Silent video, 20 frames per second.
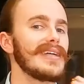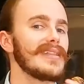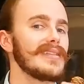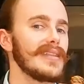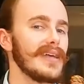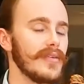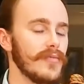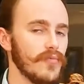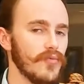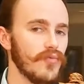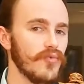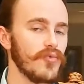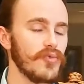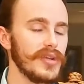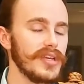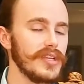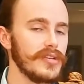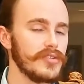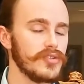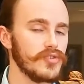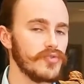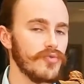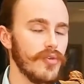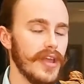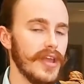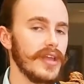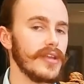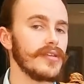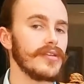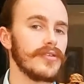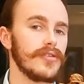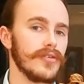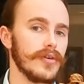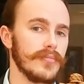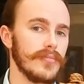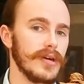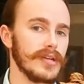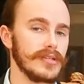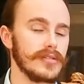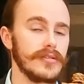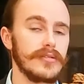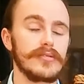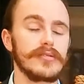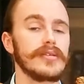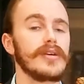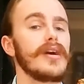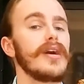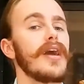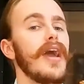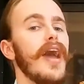then retrain your muscles,